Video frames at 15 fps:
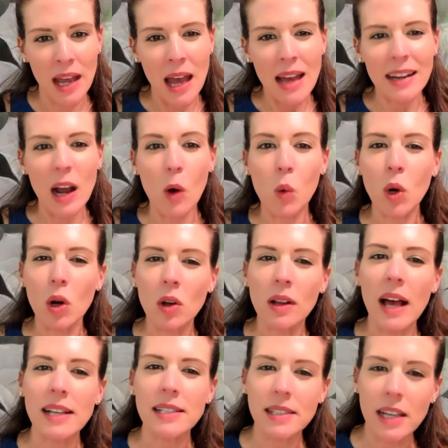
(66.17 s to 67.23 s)
Now,
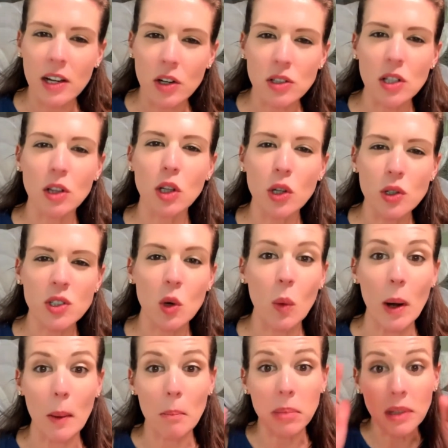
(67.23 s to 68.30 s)
world-class thinkers learn to
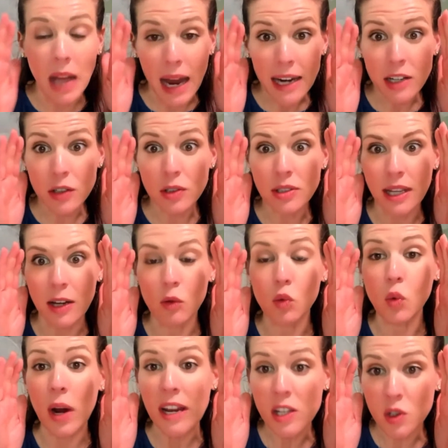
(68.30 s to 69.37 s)
wear blinders like
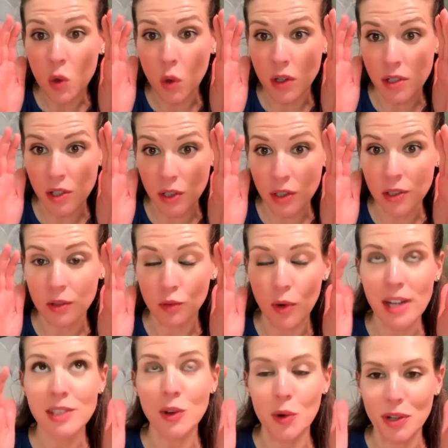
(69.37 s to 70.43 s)
racehorses,
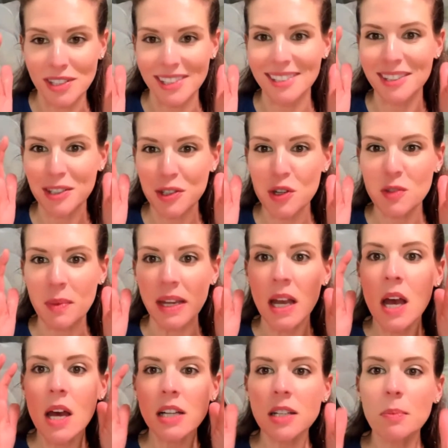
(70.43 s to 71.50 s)

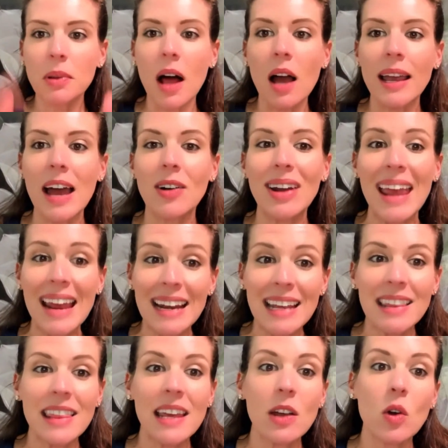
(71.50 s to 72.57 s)
to block out
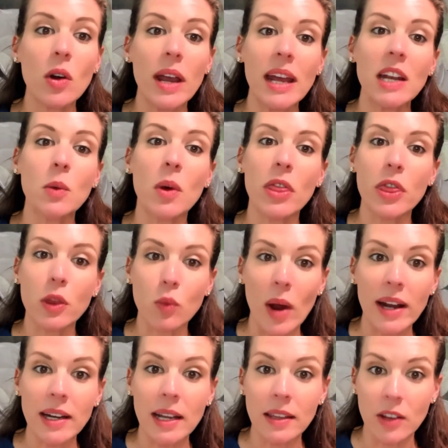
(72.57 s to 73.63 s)
anything or anyone
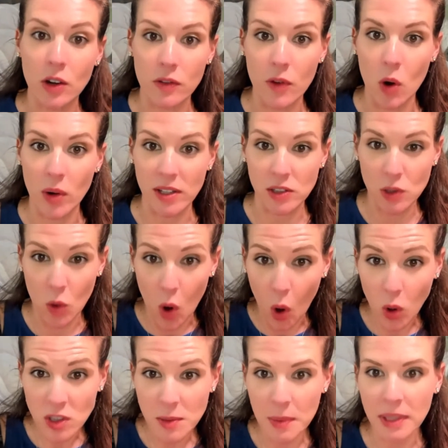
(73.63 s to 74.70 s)
threatening their focus. So
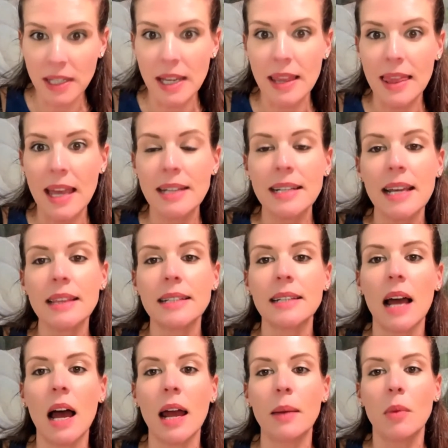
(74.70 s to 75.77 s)
ultimately, they take the
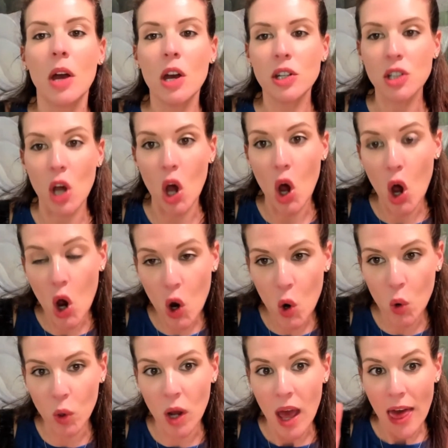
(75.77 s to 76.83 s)
time to
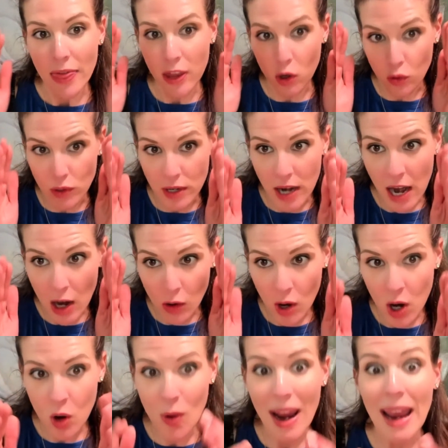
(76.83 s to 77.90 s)
hone their
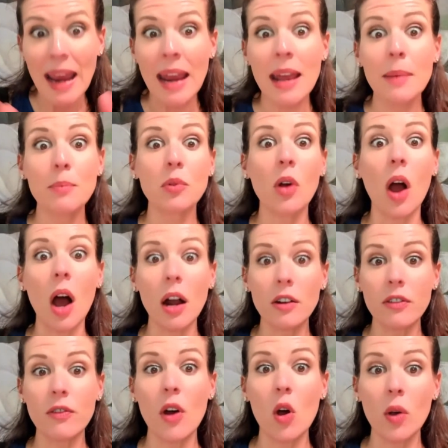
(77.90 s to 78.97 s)
narrow and broad
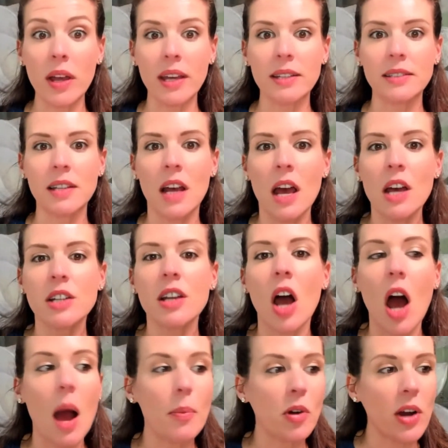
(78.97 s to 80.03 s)
focus to
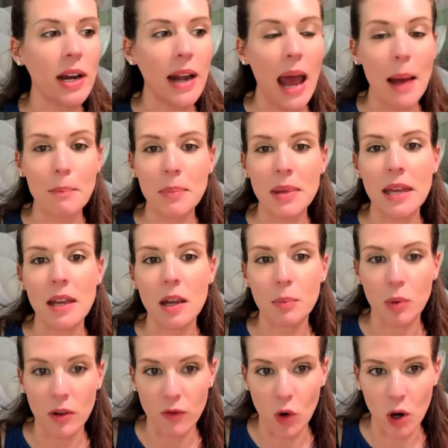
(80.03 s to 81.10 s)
operate at peak
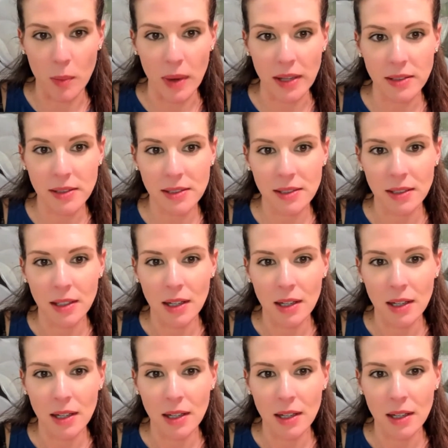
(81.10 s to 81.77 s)
performance.